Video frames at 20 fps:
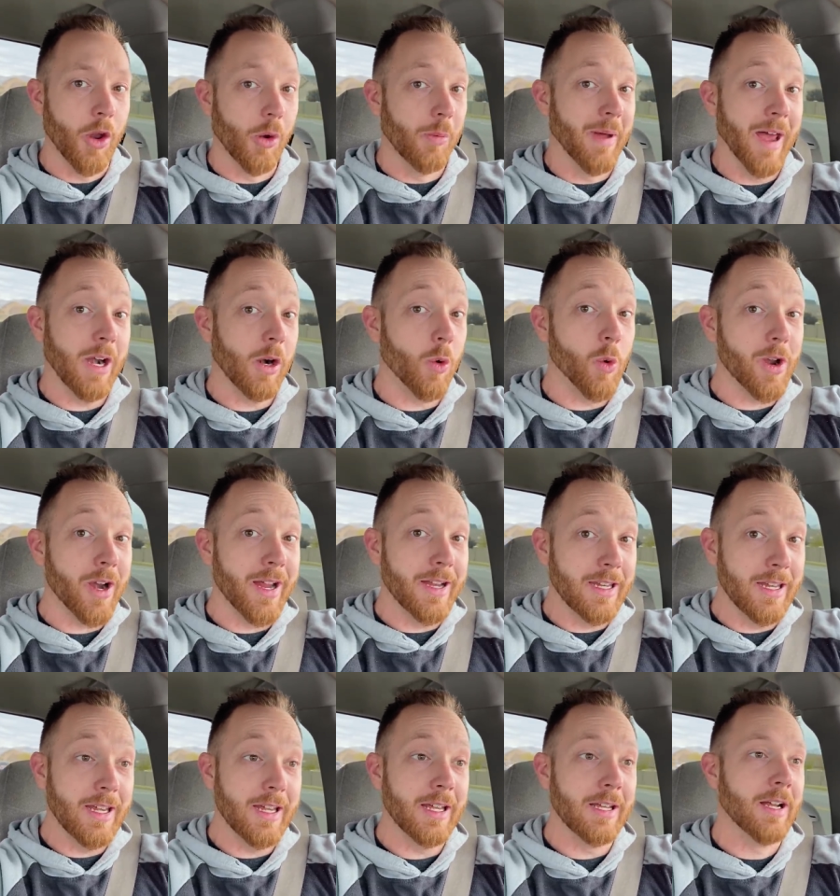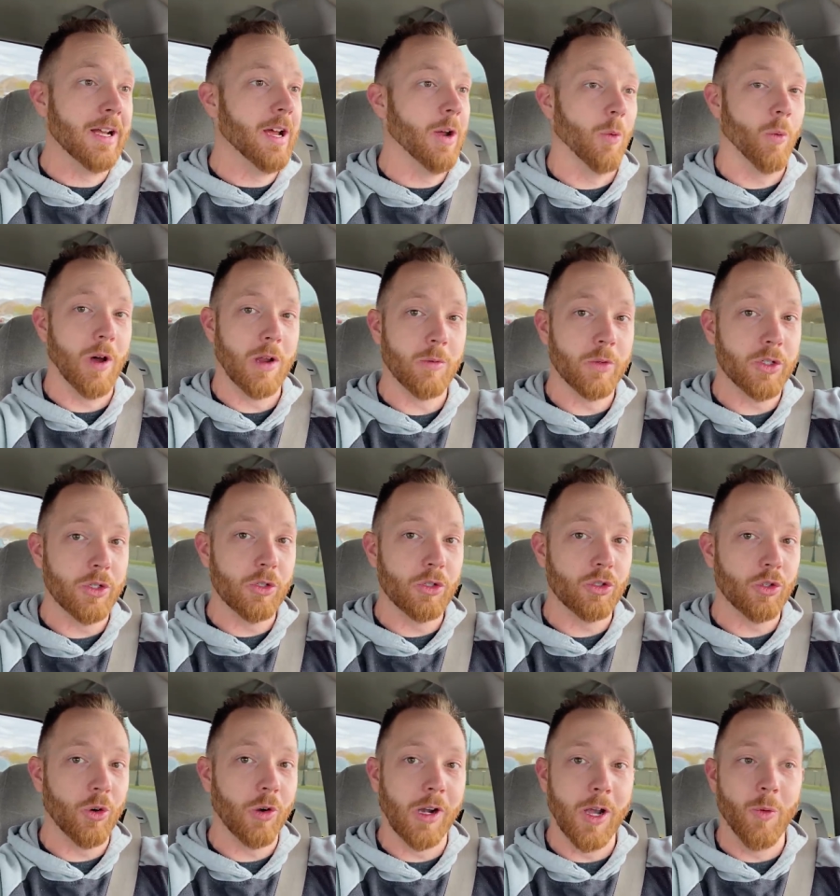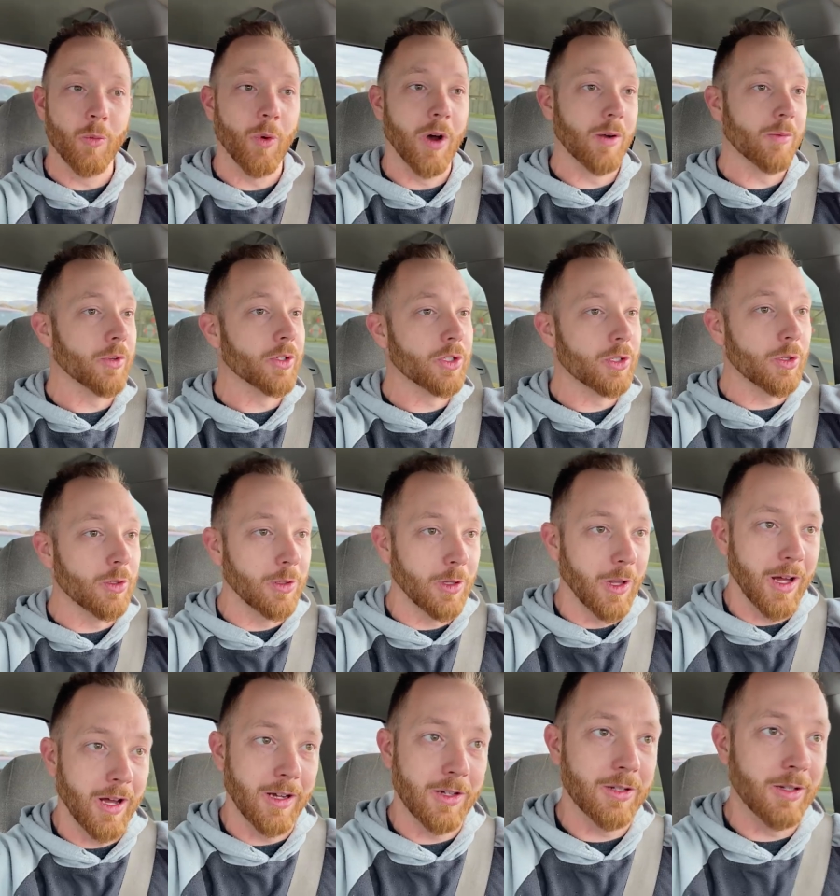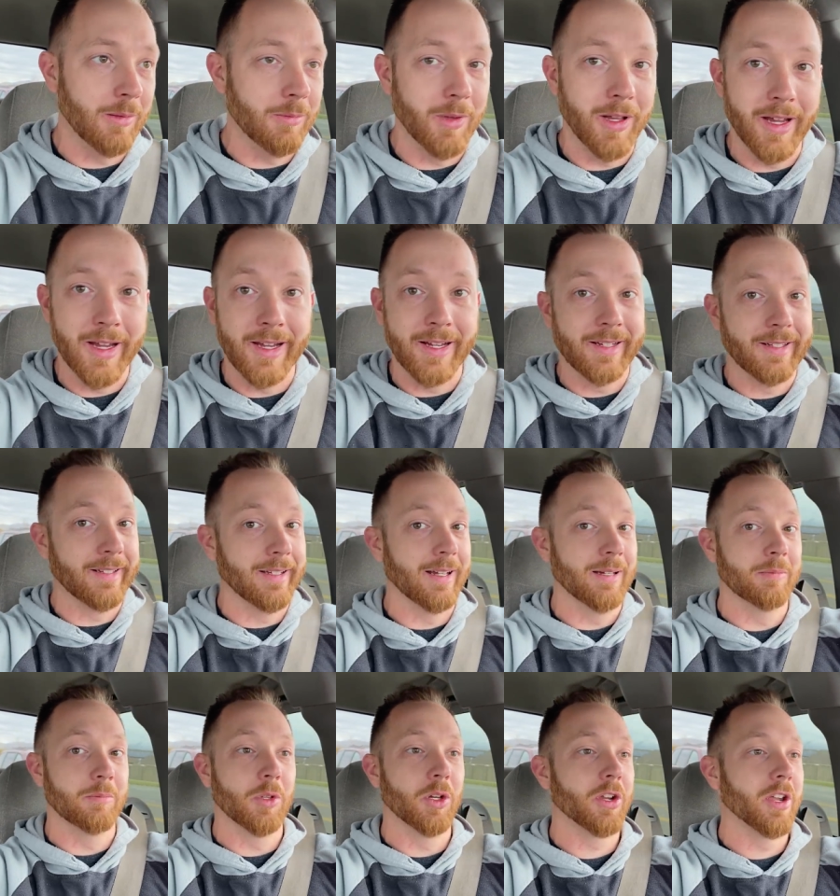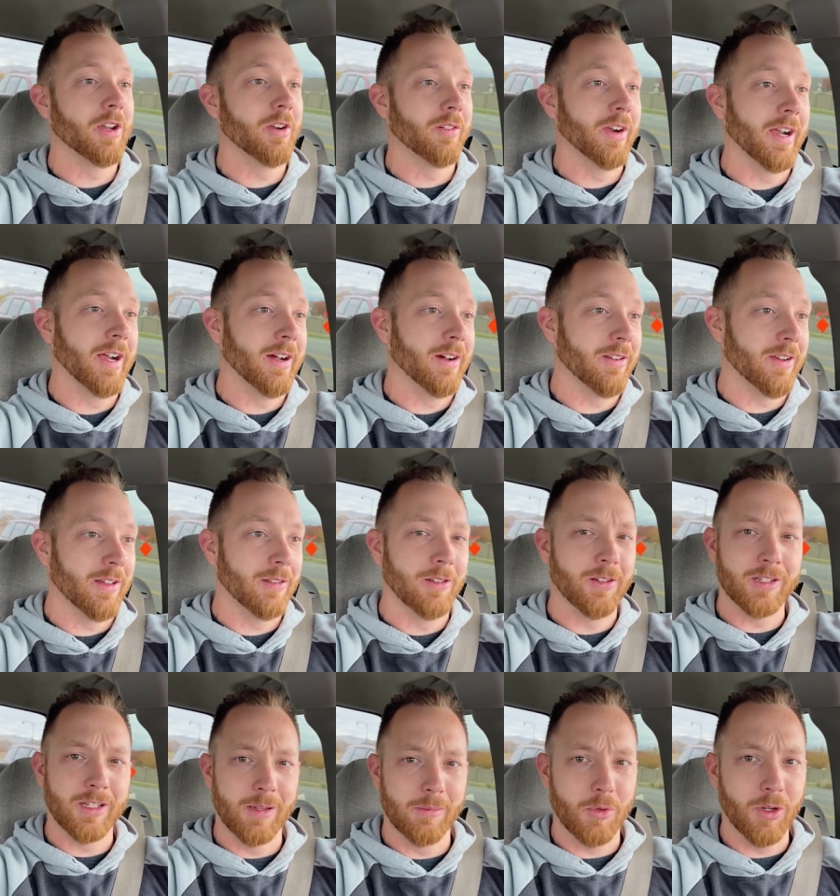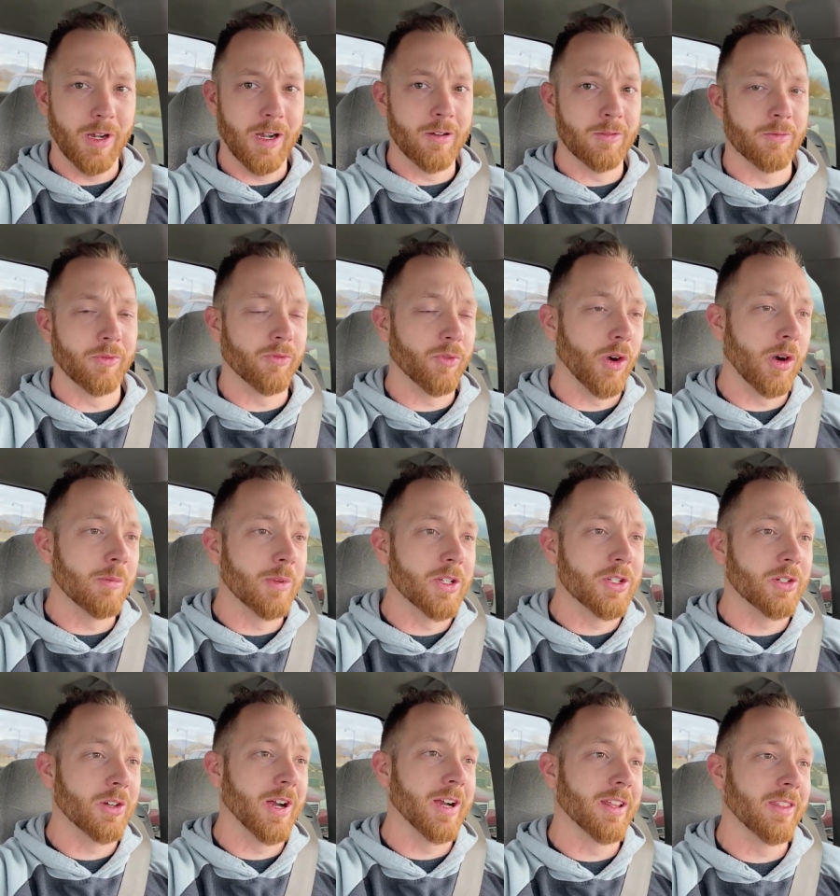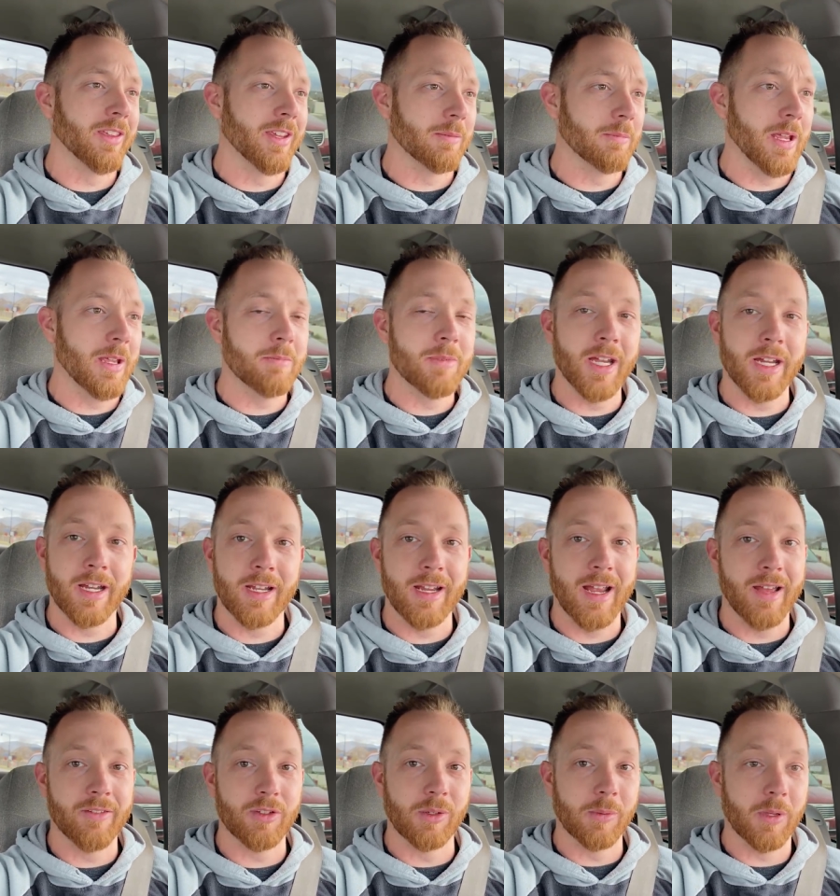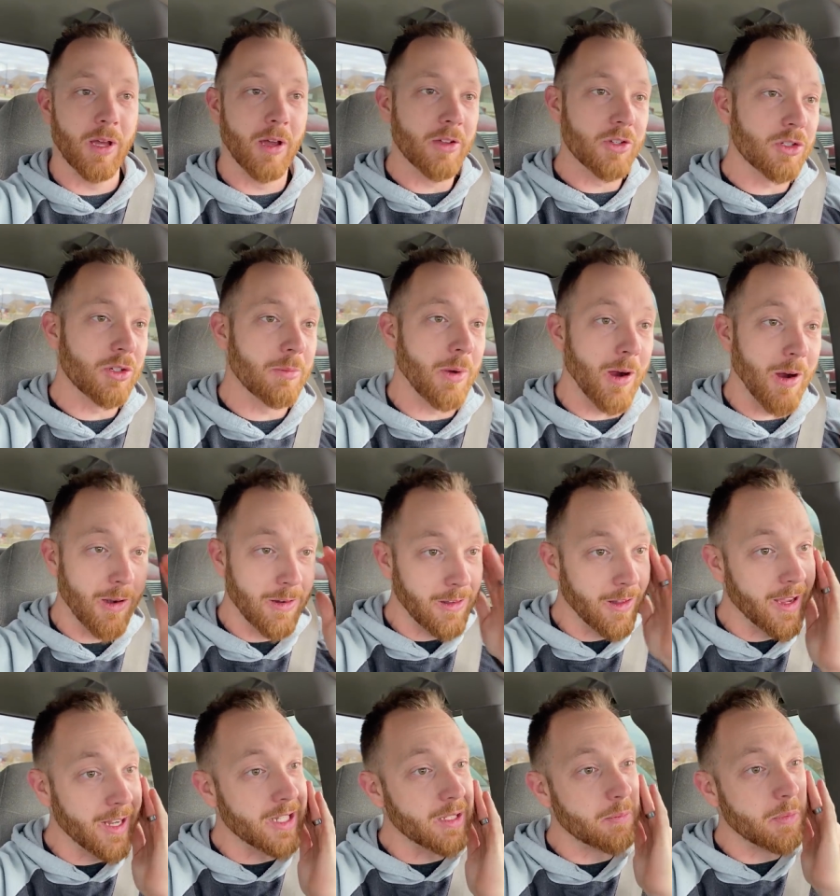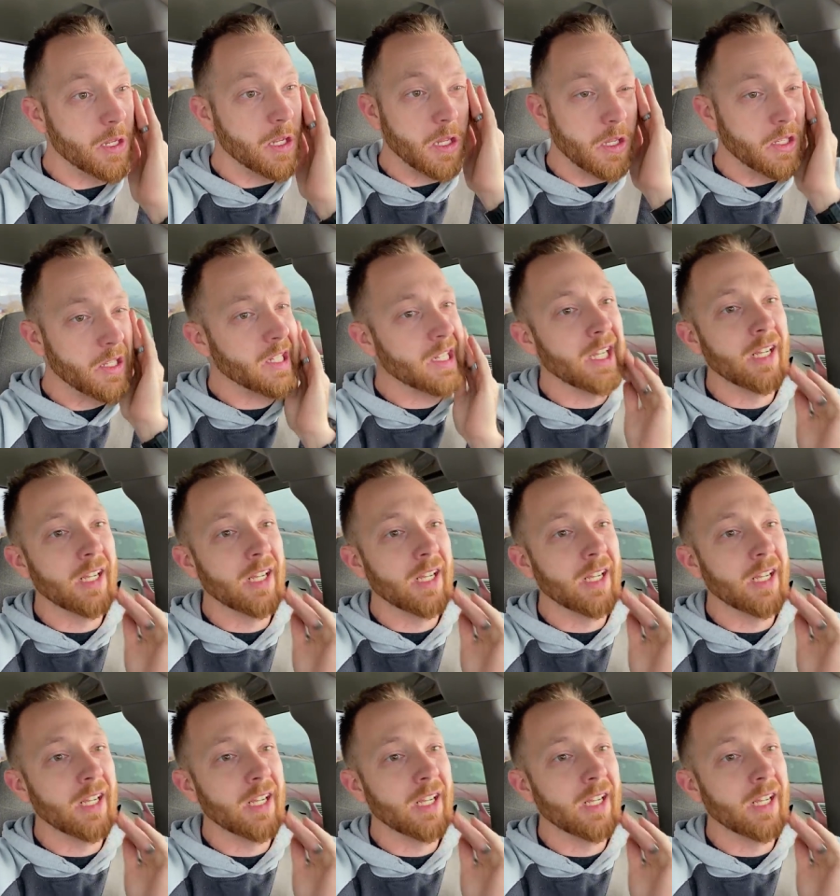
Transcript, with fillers: no matter what I did, one was too short and one was too long. So I'm like, I'm looking around. I looked up Crown Performance trying to think maybe I got to have some custom hard lines built